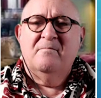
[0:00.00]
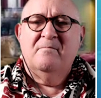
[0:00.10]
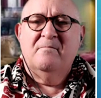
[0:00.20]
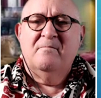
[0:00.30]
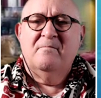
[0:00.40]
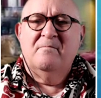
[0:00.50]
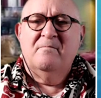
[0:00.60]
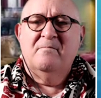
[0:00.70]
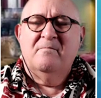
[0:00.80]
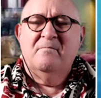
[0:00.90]

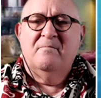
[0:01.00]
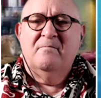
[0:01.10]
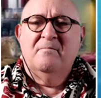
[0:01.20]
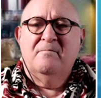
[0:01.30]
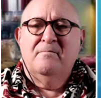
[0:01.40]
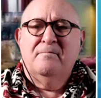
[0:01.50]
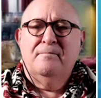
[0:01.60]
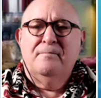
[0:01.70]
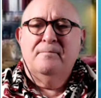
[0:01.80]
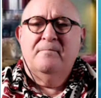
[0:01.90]

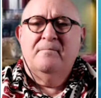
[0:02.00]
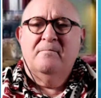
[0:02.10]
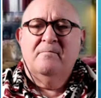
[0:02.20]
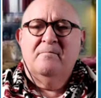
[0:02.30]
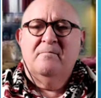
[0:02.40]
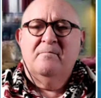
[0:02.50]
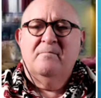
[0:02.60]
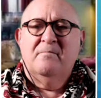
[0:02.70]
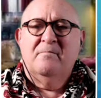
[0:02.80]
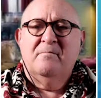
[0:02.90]

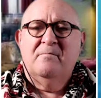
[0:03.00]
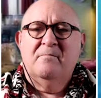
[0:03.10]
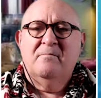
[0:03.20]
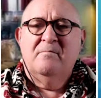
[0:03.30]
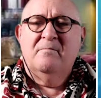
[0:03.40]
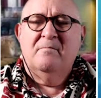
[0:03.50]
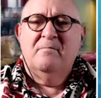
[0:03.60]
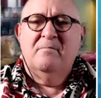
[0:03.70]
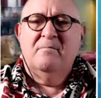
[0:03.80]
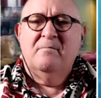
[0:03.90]

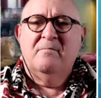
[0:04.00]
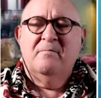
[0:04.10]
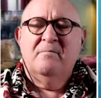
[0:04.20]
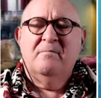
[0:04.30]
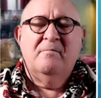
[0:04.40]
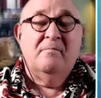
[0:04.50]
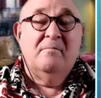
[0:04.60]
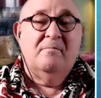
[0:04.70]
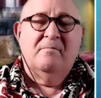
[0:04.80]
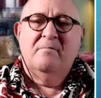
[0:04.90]

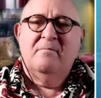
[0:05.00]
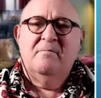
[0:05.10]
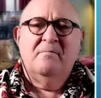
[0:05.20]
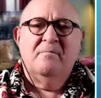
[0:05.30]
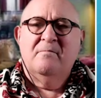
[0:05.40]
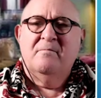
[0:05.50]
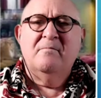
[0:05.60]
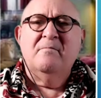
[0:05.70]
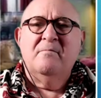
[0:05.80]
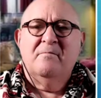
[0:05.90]
(not speaking)